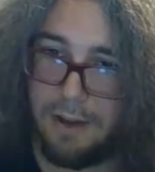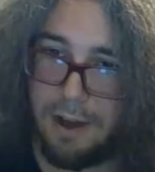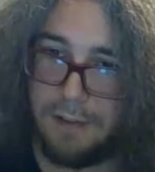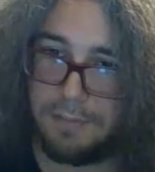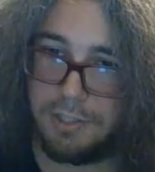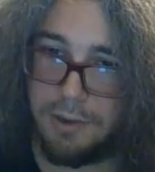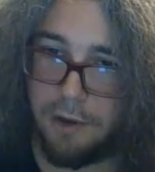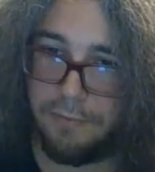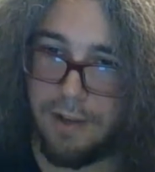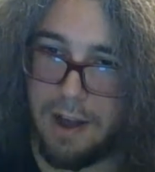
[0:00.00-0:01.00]
of Star
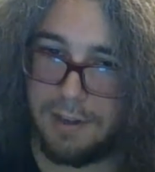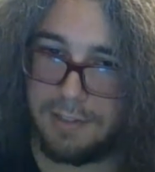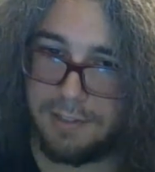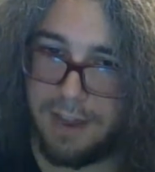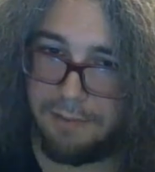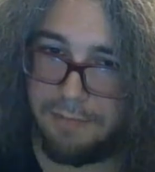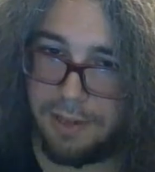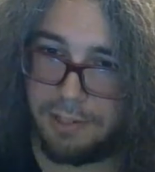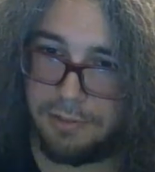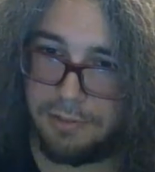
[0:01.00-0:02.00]
Fox
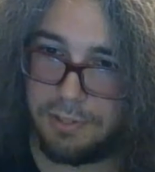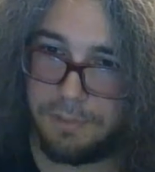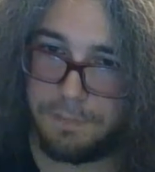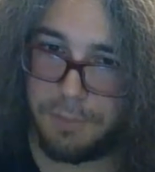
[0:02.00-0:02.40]
Adventures.